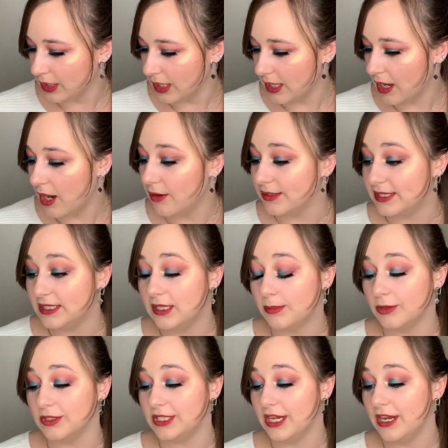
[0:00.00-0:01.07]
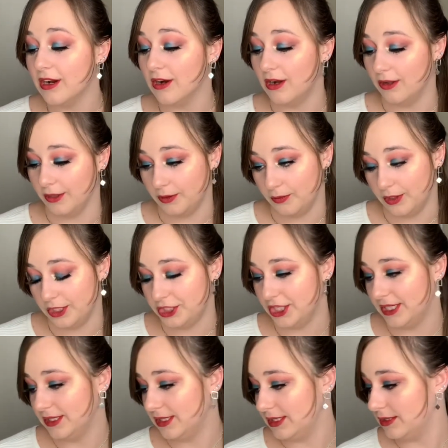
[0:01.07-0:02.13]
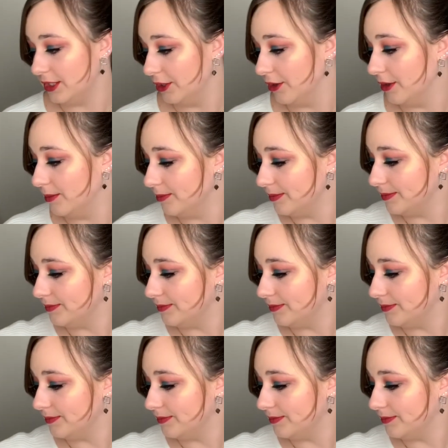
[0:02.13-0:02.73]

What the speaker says: oh, it's Double Dare all-in-one jet serum.